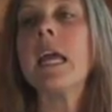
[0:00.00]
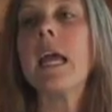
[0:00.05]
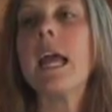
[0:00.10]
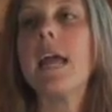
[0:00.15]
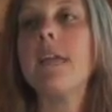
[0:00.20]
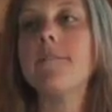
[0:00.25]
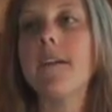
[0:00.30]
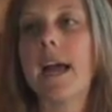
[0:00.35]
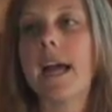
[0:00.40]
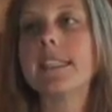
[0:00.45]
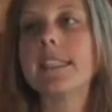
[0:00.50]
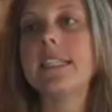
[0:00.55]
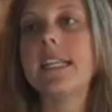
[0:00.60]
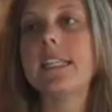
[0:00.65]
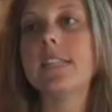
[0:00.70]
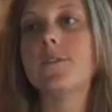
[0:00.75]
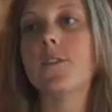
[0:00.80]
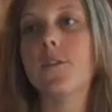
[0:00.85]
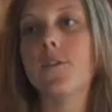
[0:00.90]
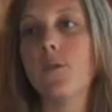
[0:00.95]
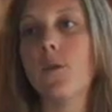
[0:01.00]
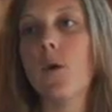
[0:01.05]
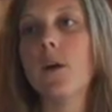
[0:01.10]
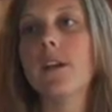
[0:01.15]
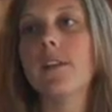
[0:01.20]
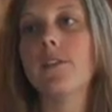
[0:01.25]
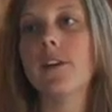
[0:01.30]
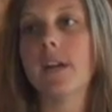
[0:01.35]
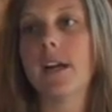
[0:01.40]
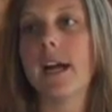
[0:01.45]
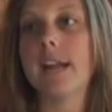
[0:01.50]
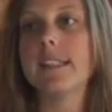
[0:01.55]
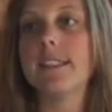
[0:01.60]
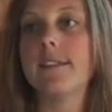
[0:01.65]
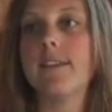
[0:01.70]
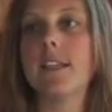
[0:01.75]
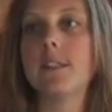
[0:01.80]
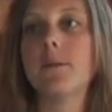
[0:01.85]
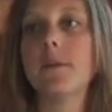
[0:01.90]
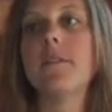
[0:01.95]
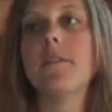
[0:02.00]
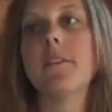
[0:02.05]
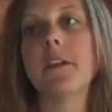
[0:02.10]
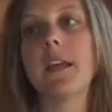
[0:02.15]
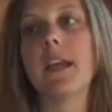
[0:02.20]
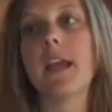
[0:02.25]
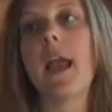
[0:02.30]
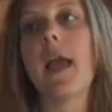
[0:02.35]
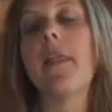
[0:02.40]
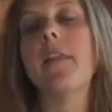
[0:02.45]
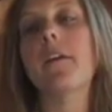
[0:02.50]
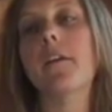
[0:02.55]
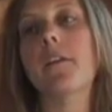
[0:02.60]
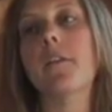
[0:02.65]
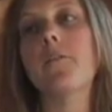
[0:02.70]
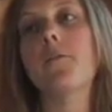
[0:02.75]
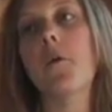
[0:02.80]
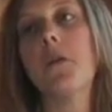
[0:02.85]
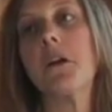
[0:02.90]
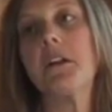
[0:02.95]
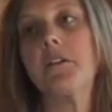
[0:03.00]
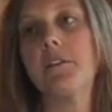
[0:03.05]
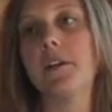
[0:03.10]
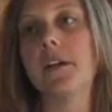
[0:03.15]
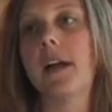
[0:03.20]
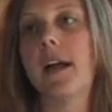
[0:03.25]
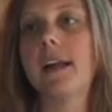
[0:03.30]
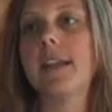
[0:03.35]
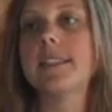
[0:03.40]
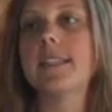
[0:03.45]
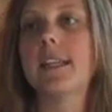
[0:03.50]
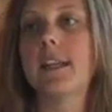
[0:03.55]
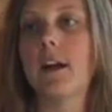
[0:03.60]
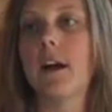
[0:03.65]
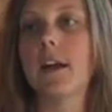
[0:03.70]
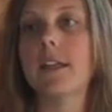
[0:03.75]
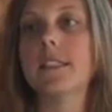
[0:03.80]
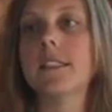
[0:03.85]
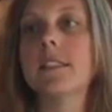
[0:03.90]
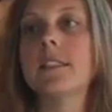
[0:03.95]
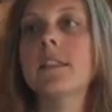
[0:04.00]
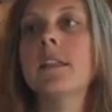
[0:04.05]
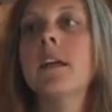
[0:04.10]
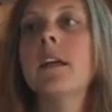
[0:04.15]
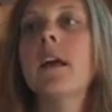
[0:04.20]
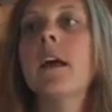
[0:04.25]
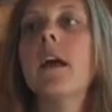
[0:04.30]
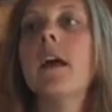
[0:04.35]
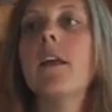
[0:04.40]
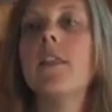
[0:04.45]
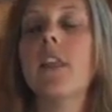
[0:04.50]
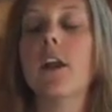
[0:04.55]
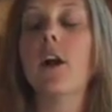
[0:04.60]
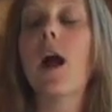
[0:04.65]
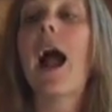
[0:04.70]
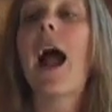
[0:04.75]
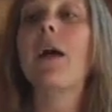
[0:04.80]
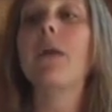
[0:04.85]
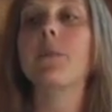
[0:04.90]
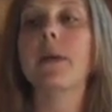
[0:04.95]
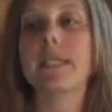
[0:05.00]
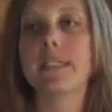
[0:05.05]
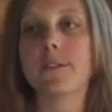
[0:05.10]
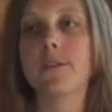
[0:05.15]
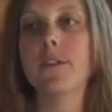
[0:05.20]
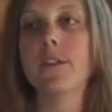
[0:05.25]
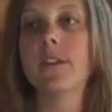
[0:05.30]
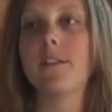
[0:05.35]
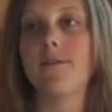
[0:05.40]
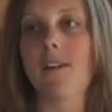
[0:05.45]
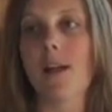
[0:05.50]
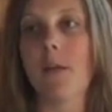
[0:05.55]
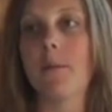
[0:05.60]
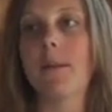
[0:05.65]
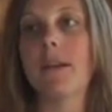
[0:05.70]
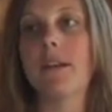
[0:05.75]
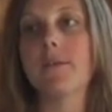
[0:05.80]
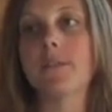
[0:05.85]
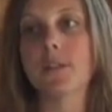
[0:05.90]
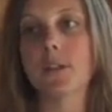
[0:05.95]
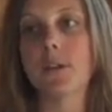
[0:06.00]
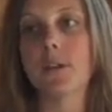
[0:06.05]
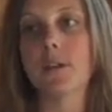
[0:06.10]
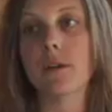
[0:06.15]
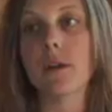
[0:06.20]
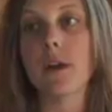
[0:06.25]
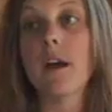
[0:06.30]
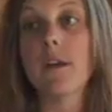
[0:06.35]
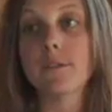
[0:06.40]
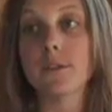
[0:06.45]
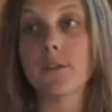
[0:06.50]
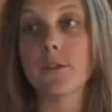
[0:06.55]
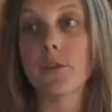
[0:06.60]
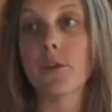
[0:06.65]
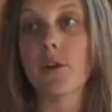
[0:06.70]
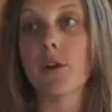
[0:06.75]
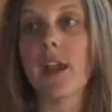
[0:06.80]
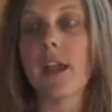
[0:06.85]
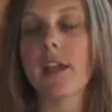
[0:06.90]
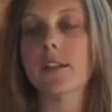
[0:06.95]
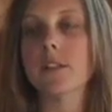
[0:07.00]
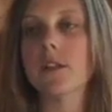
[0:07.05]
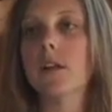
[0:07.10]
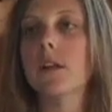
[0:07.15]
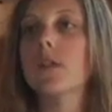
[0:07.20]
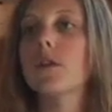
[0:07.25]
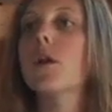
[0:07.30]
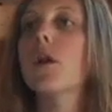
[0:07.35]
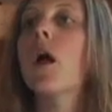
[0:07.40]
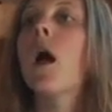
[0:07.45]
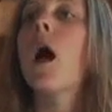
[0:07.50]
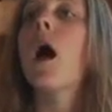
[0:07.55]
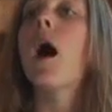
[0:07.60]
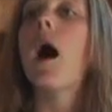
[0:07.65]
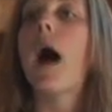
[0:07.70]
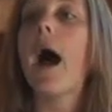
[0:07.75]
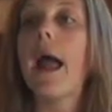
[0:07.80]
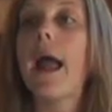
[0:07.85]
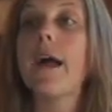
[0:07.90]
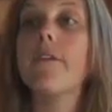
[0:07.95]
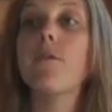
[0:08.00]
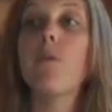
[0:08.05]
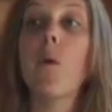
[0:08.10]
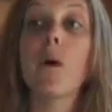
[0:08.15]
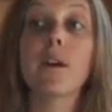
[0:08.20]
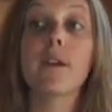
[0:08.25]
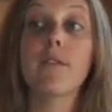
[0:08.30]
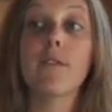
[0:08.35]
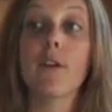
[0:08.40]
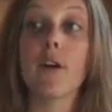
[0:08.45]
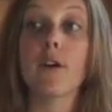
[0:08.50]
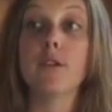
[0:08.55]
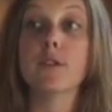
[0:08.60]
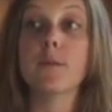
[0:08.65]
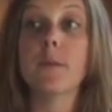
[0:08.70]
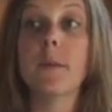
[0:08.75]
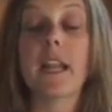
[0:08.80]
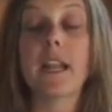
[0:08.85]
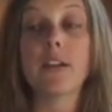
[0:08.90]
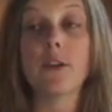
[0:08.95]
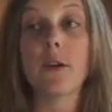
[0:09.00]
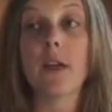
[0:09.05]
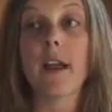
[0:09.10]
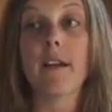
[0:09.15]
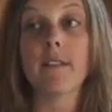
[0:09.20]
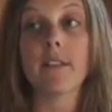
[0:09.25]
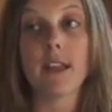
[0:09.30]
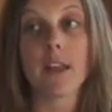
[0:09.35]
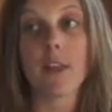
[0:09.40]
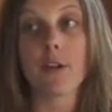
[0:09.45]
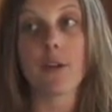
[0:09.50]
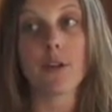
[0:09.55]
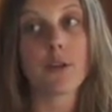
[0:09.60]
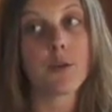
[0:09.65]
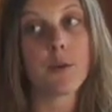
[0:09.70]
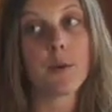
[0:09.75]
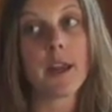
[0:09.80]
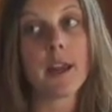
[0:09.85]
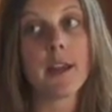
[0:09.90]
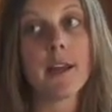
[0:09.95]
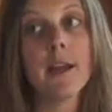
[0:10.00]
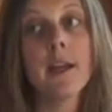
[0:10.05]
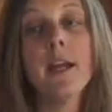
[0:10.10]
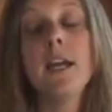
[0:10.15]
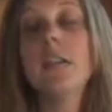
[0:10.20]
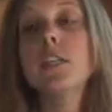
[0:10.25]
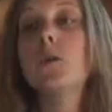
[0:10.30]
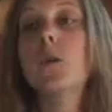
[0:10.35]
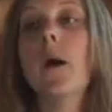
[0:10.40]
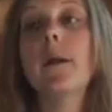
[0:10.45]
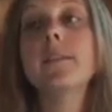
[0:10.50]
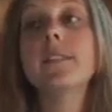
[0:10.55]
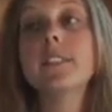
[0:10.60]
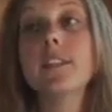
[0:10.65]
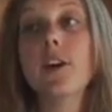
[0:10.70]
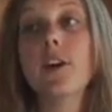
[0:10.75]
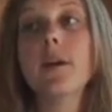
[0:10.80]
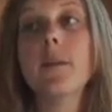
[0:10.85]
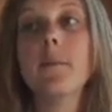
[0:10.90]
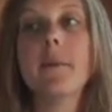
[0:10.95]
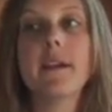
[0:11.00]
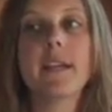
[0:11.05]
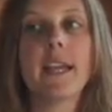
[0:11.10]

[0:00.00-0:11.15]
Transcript: it vaccinates for 4 different kinds of HPV, and they're the 4 different kinds that are high risk for the development of cervical cancer. I have one of those, but I don't have the other 3. So I still can be a